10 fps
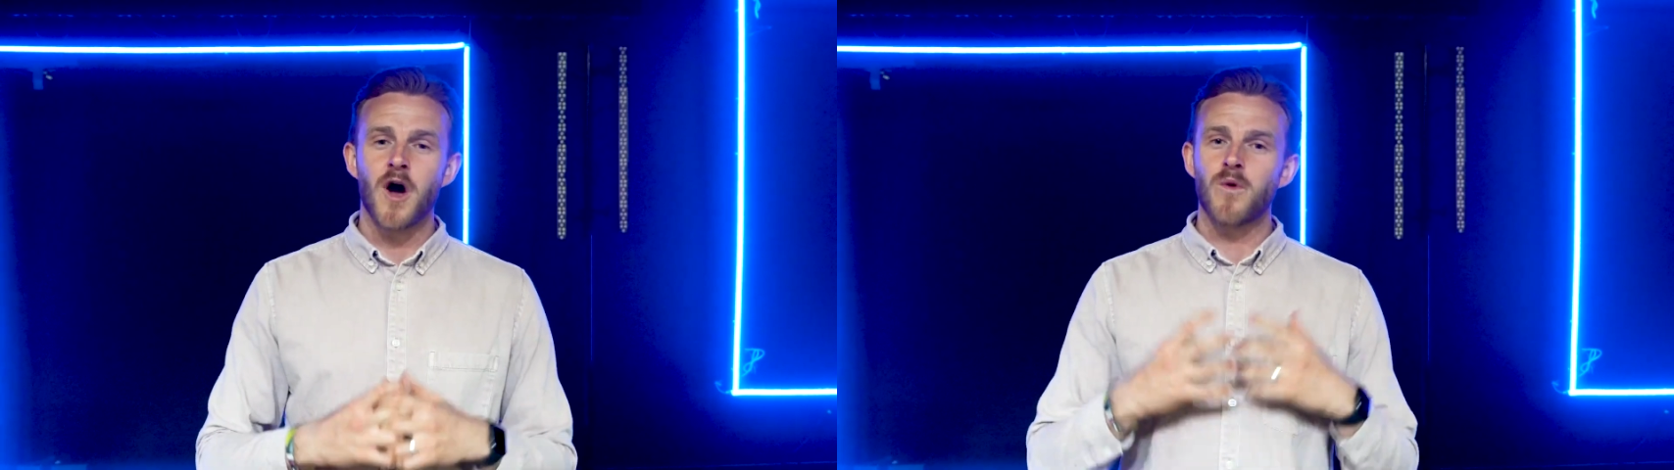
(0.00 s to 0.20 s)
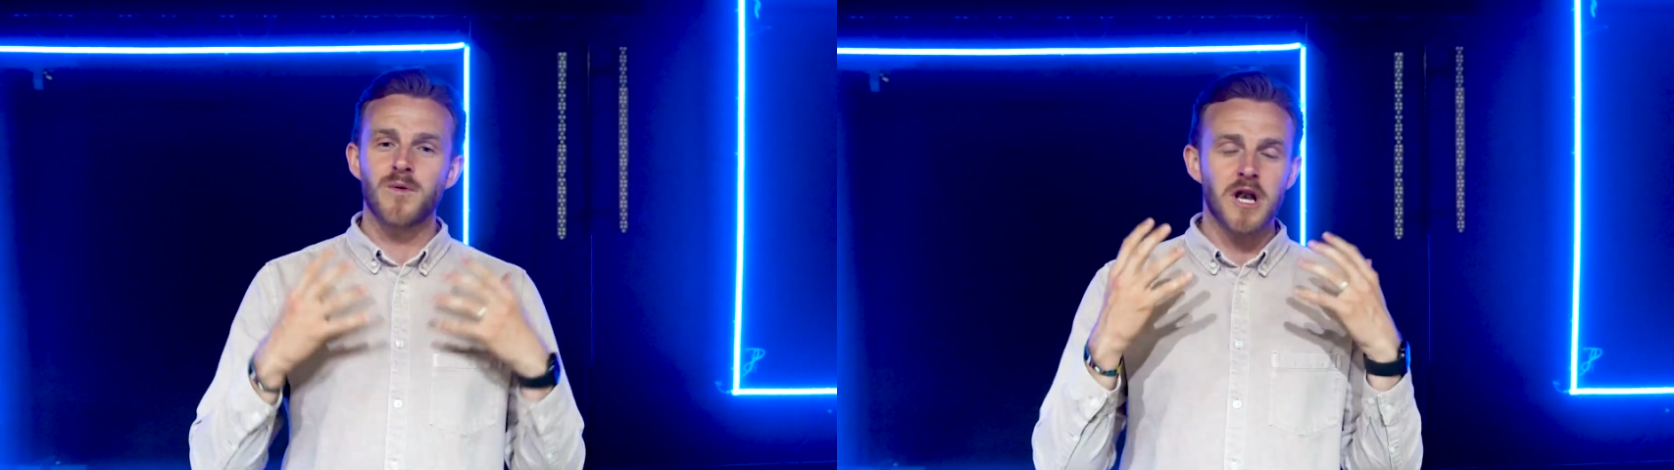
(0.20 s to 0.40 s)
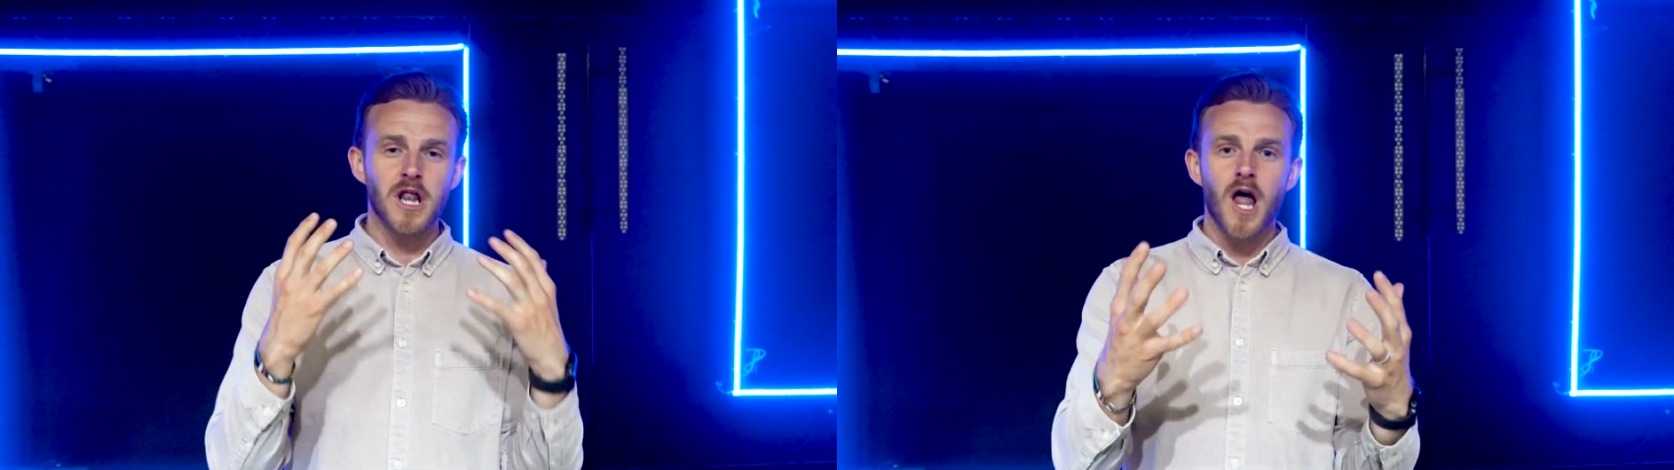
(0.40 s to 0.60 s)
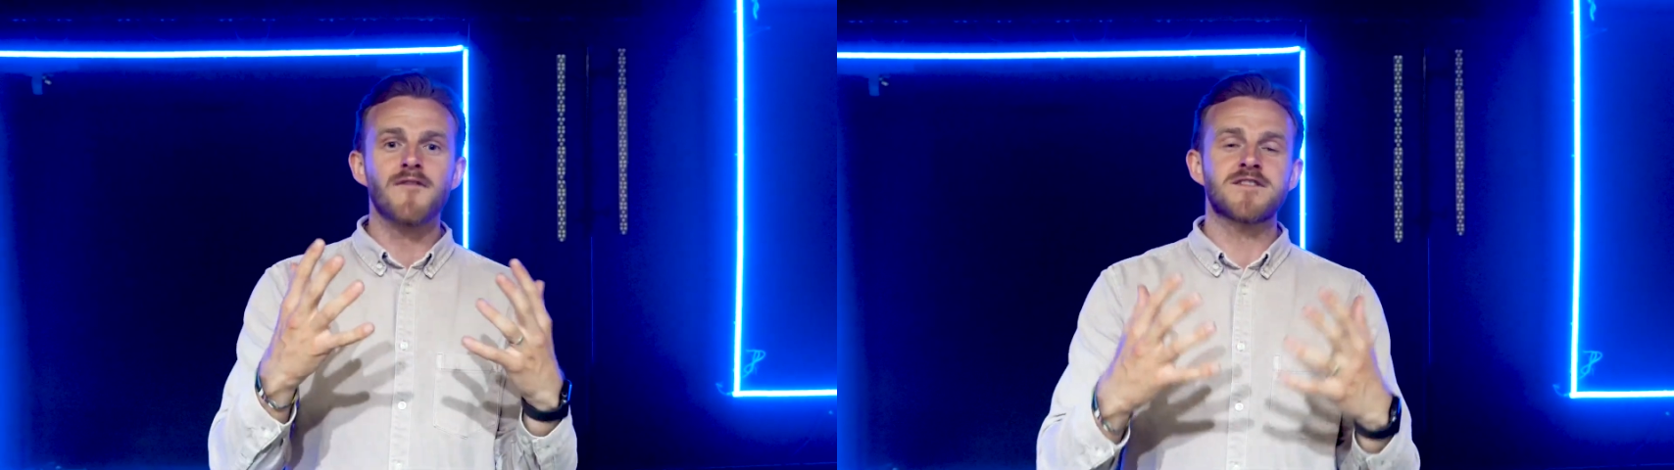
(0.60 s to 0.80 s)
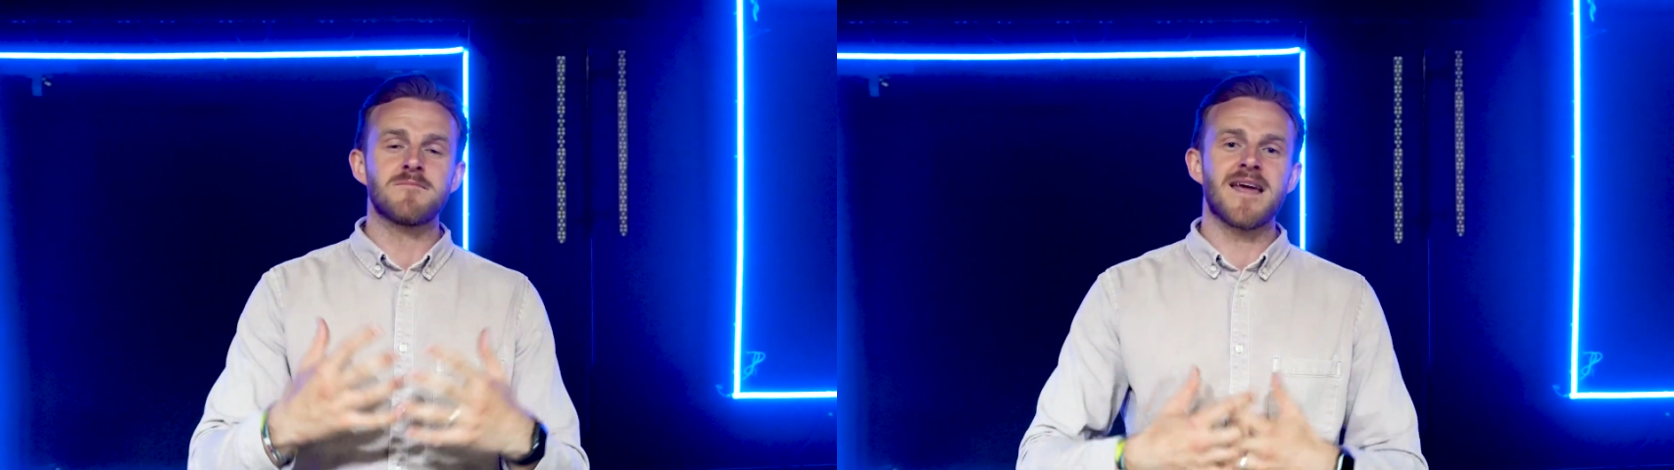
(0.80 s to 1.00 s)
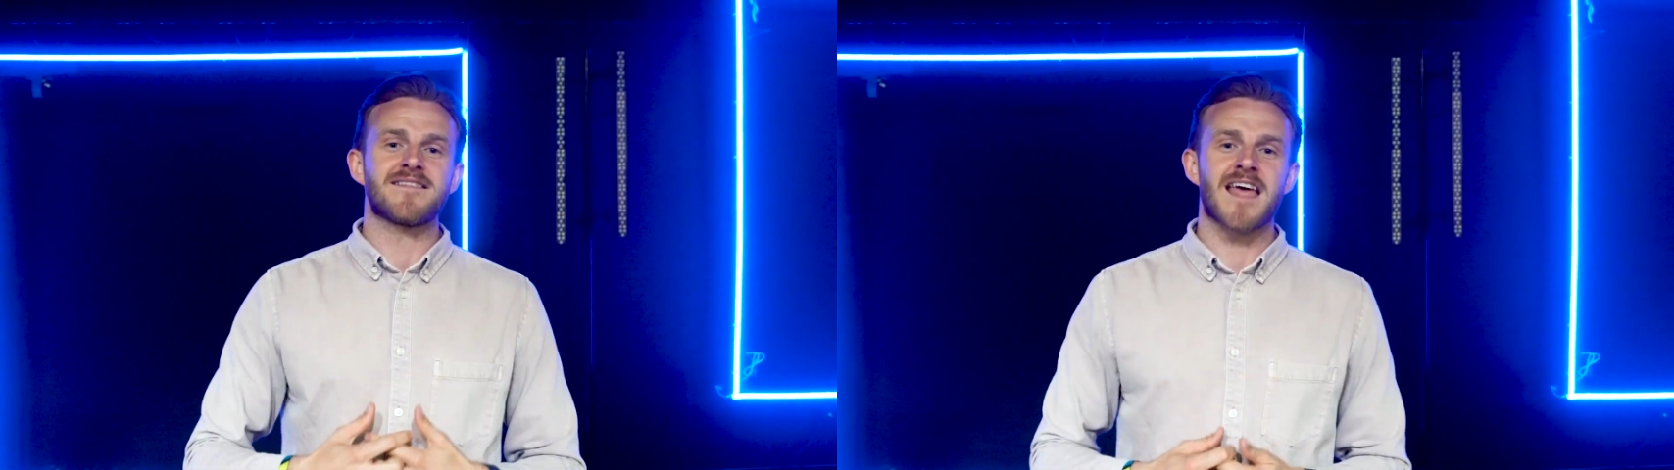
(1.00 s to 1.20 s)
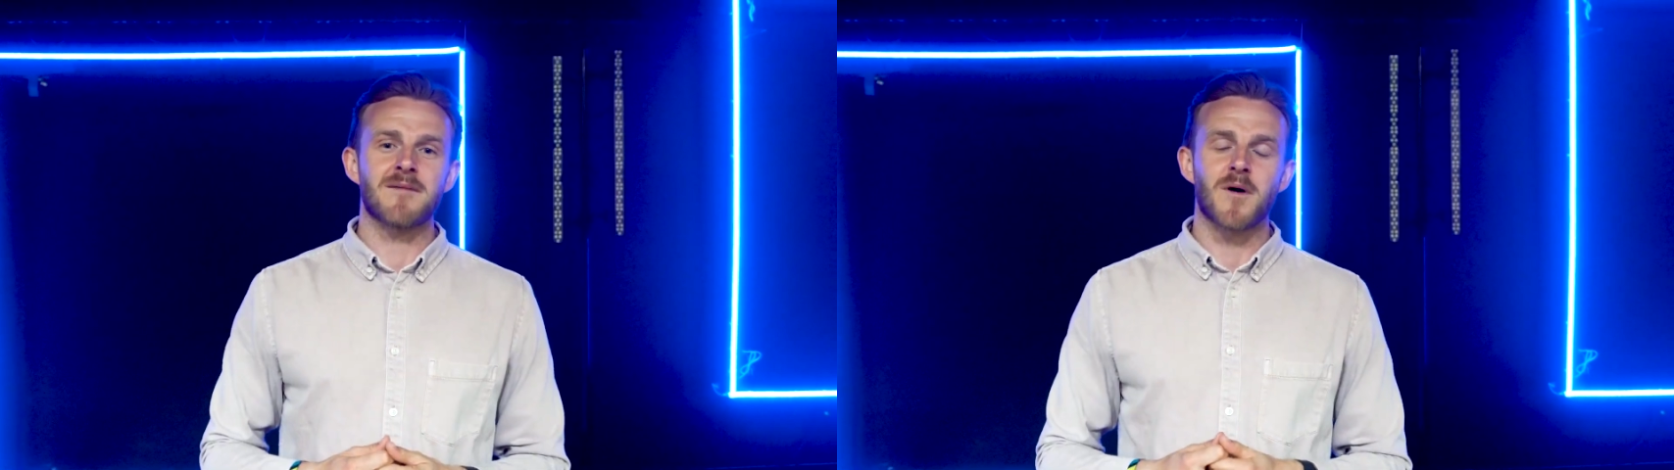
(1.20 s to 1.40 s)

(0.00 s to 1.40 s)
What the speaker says: We would love to meet them,